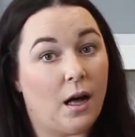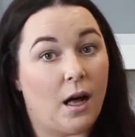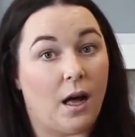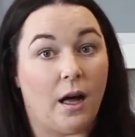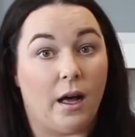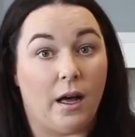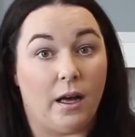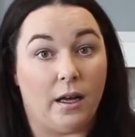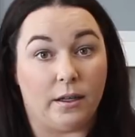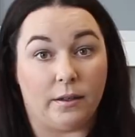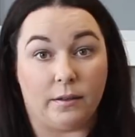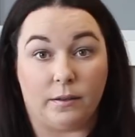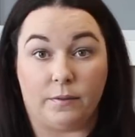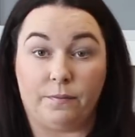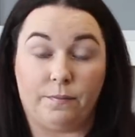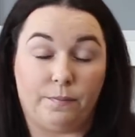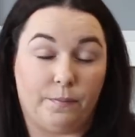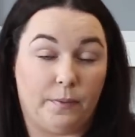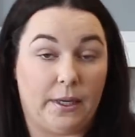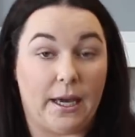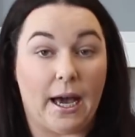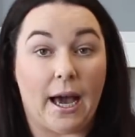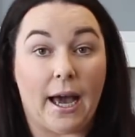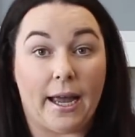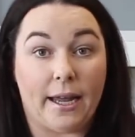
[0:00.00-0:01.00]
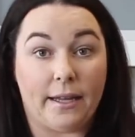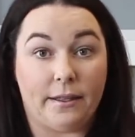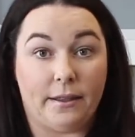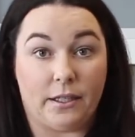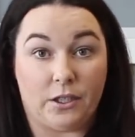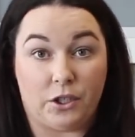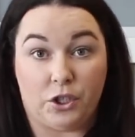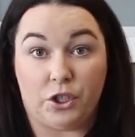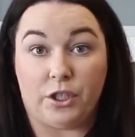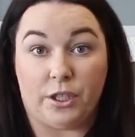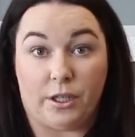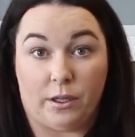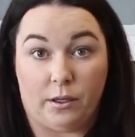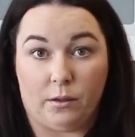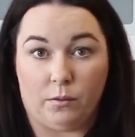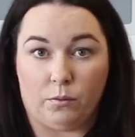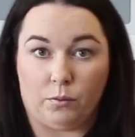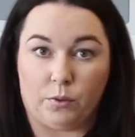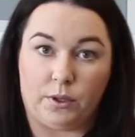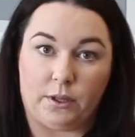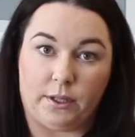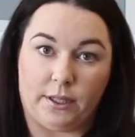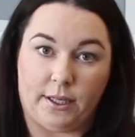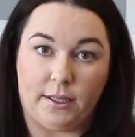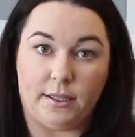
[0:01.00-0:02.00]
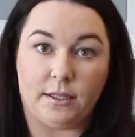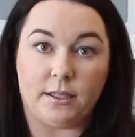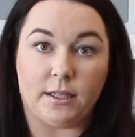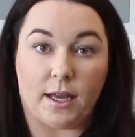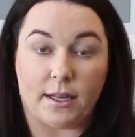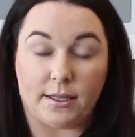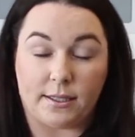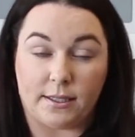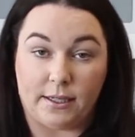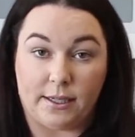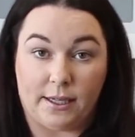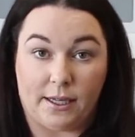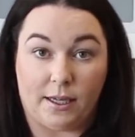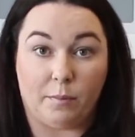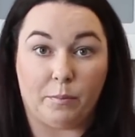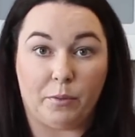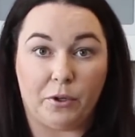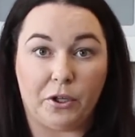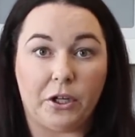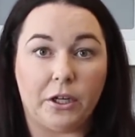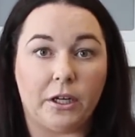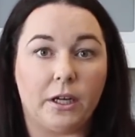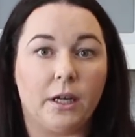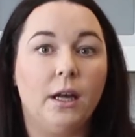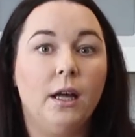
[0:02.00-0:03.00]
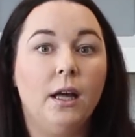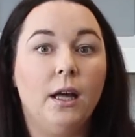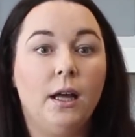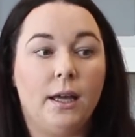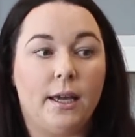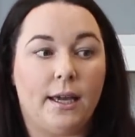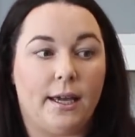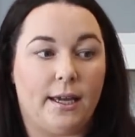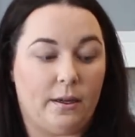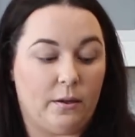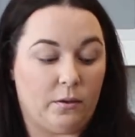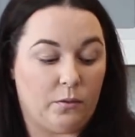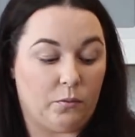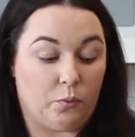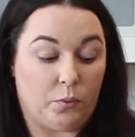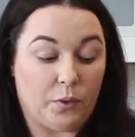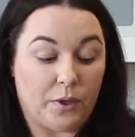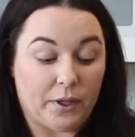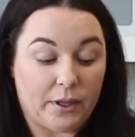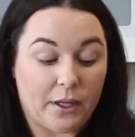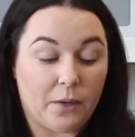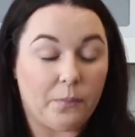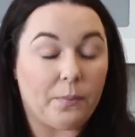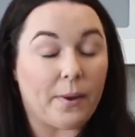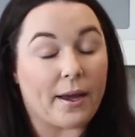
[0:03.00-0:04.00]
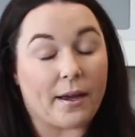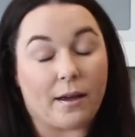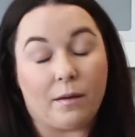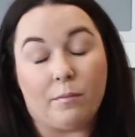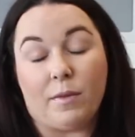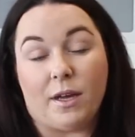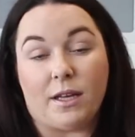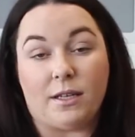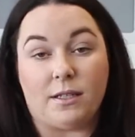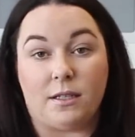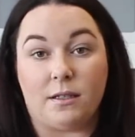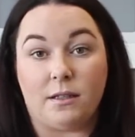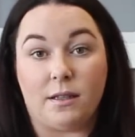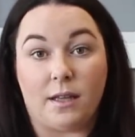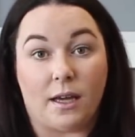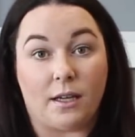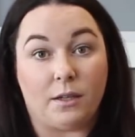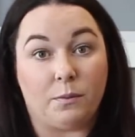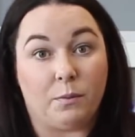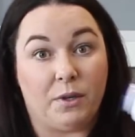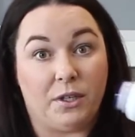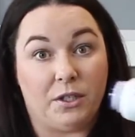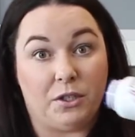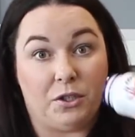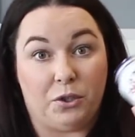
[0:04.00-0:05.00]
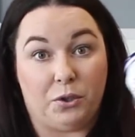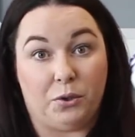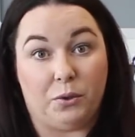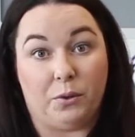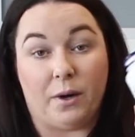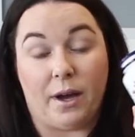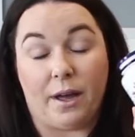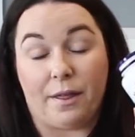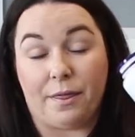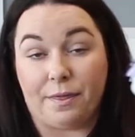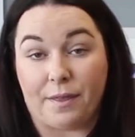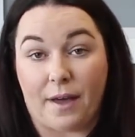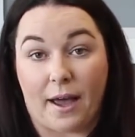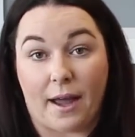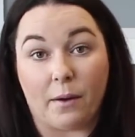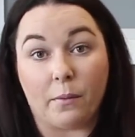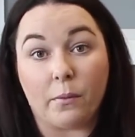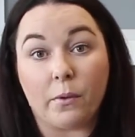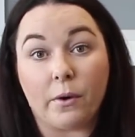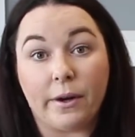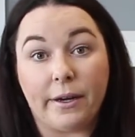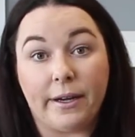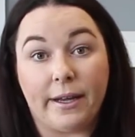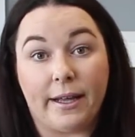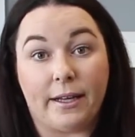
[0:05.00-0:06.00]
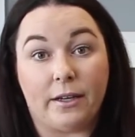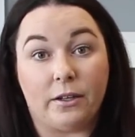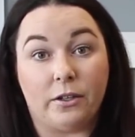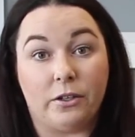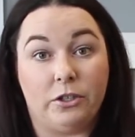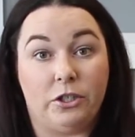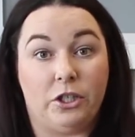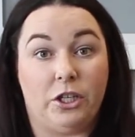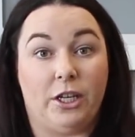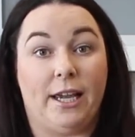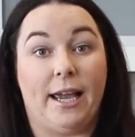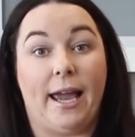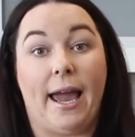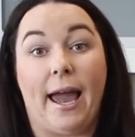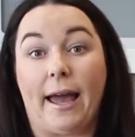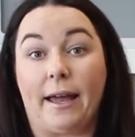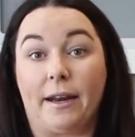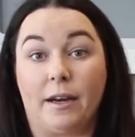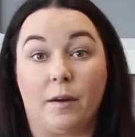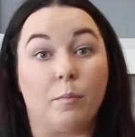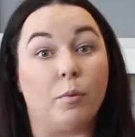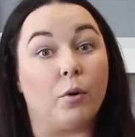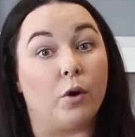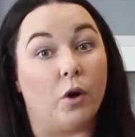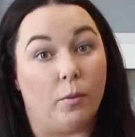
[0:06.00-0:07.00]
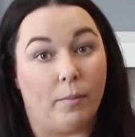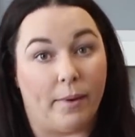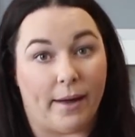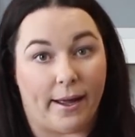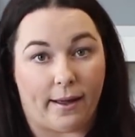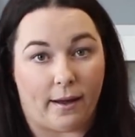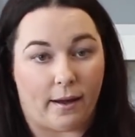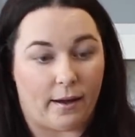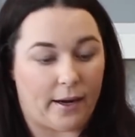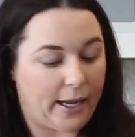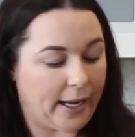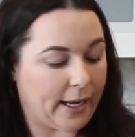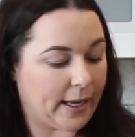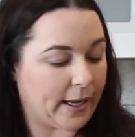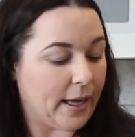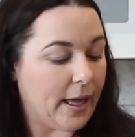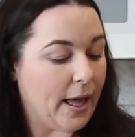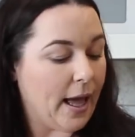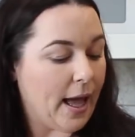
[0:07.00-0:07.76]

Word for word: uh, guide that she released as an ebook. It really recommended that we do a thyroid energy and a probiotic.